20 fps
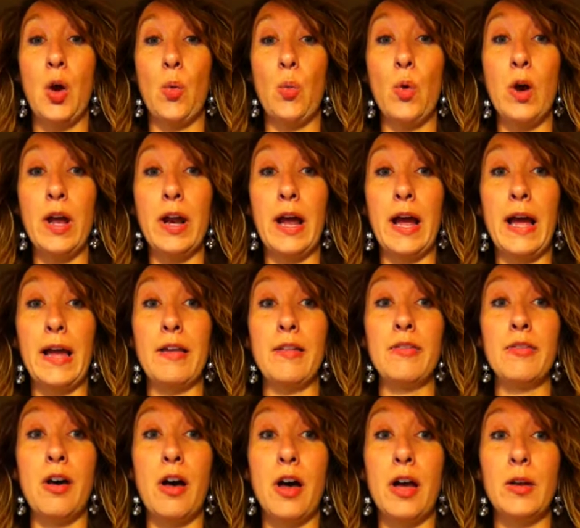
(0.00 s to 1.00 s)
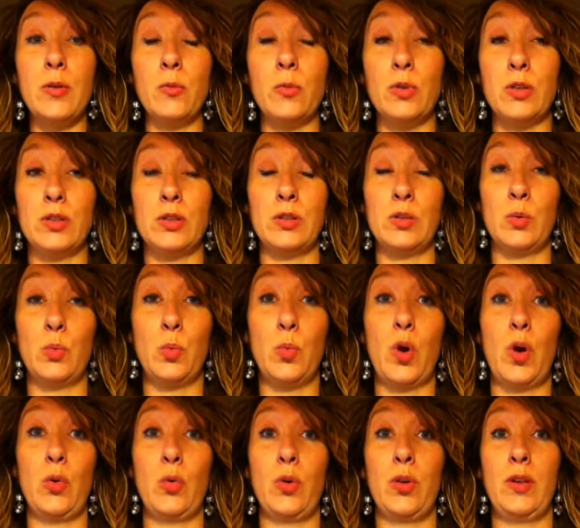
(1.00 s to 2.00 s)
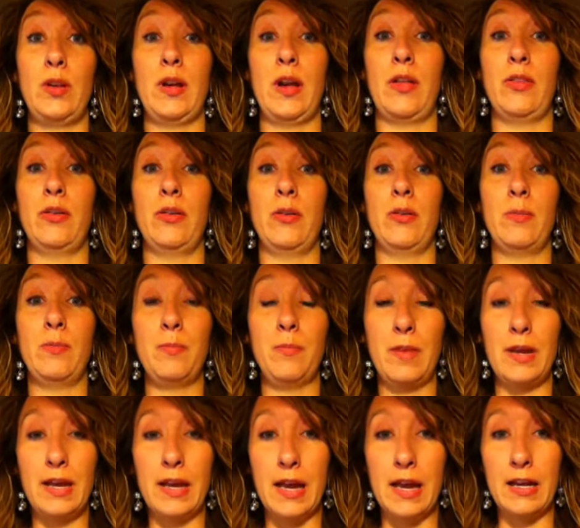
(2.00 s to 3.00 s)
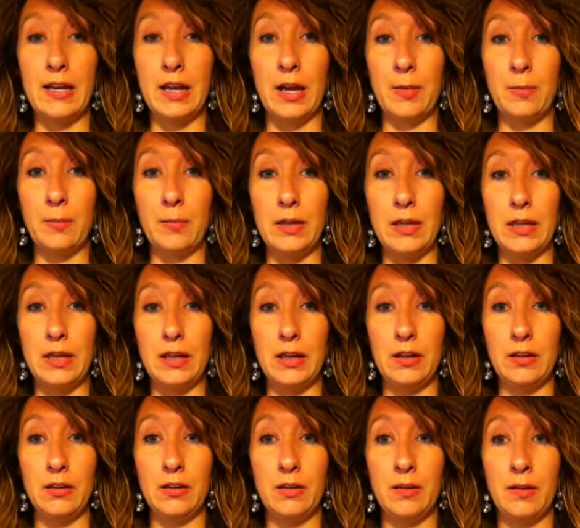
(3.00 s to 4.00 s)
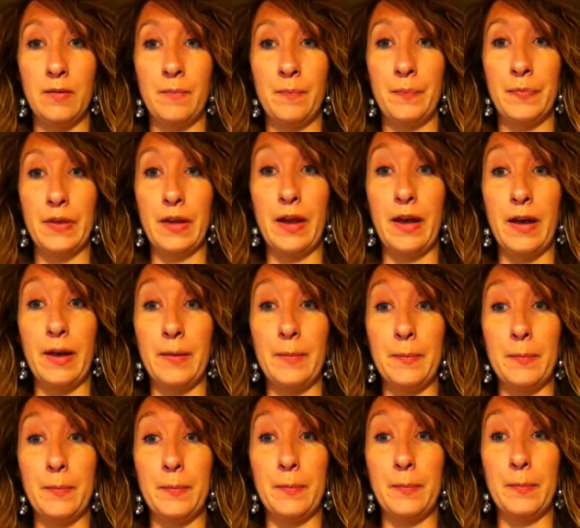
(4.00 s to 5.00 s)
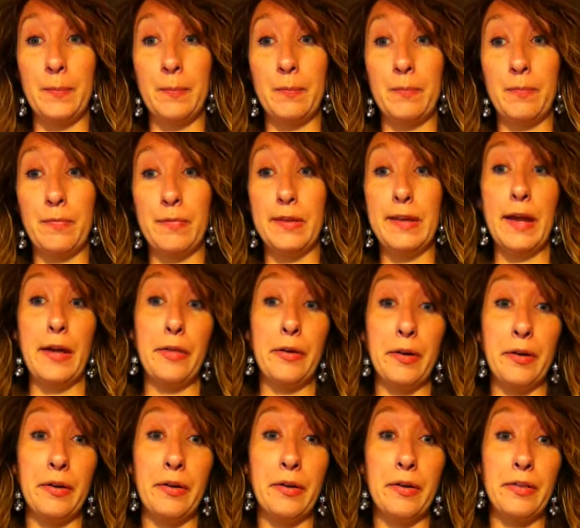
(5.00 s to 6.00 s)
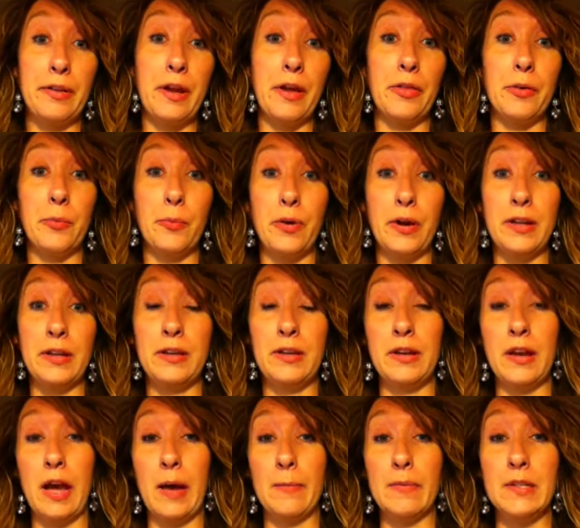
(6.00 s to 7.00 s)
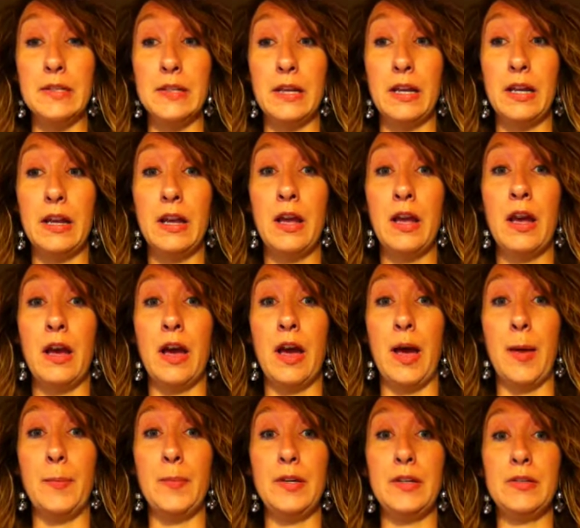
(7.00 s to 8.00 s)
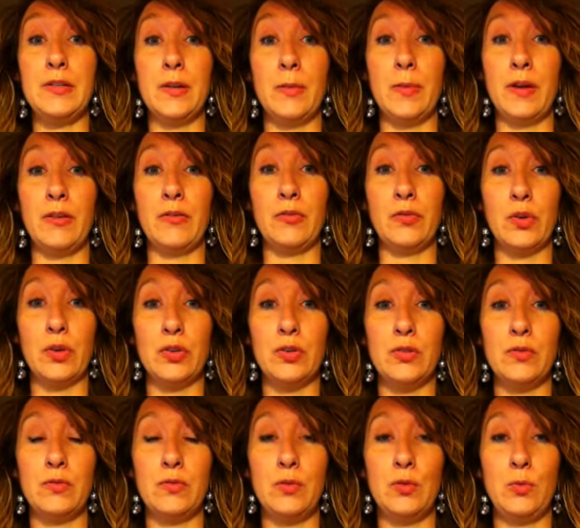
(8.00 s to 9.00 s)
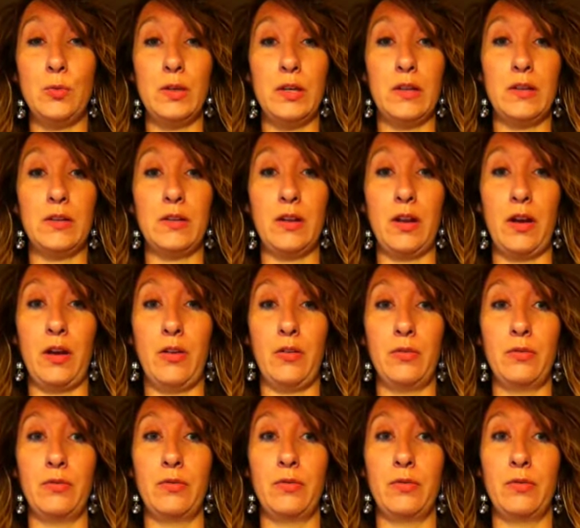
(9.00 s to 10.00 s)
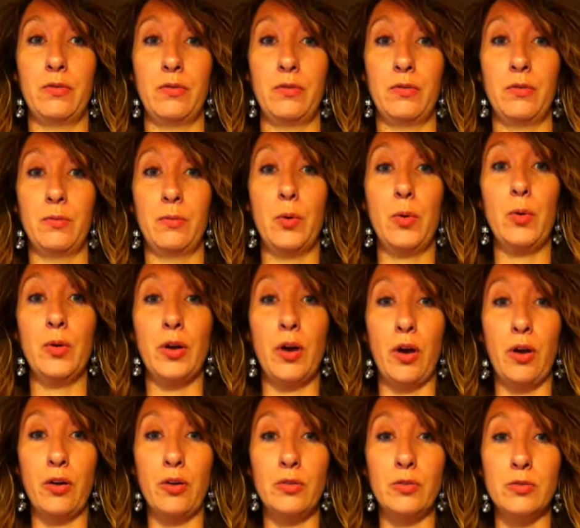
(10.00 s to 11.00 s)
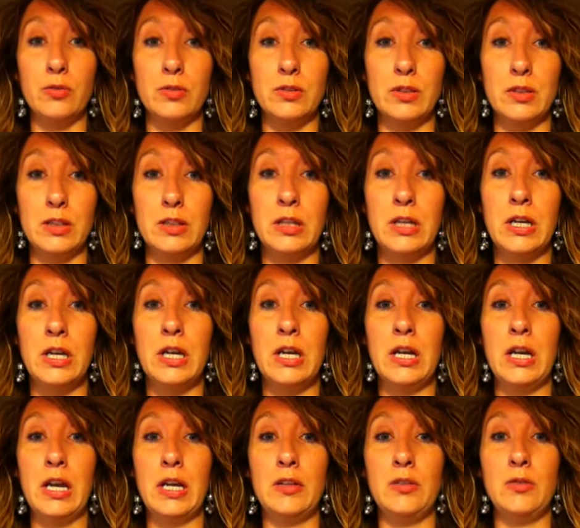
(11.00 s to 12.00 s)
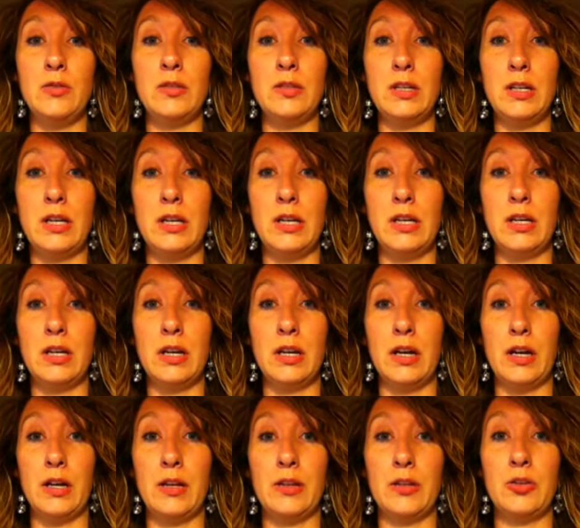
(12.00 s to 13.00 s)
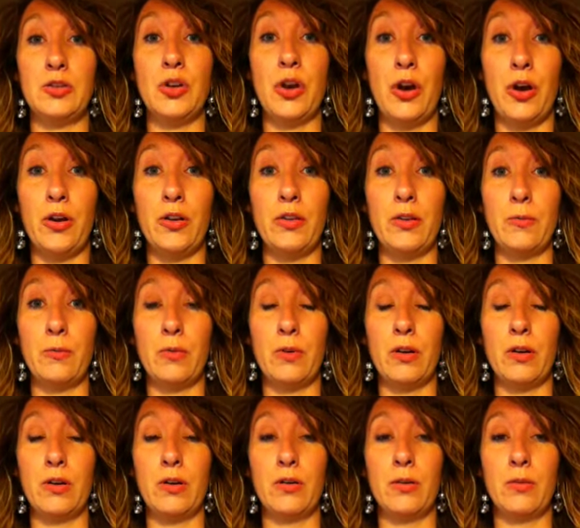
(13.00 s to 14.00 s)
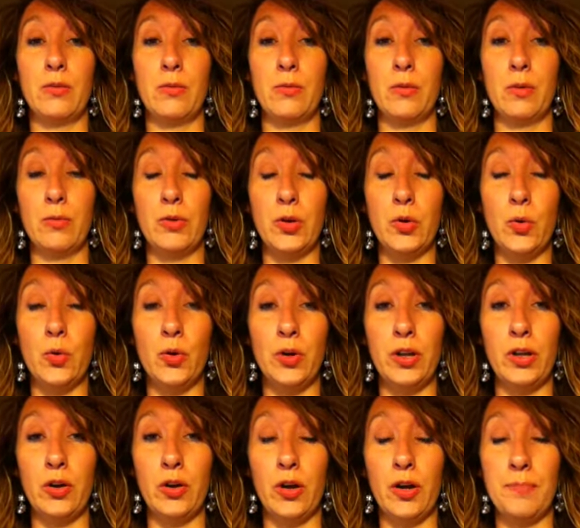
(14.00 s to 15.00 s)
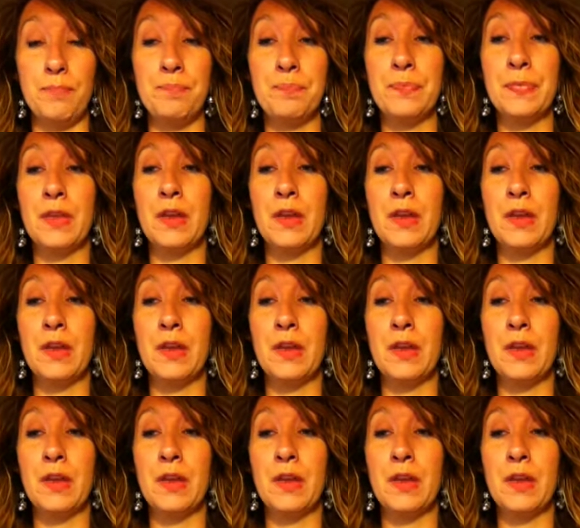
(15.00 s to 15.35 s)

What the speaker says: what I thought was one or the other may end up being the other one, the opposite, based on my first few weeks of pulling articles and using the chart that we're recording on.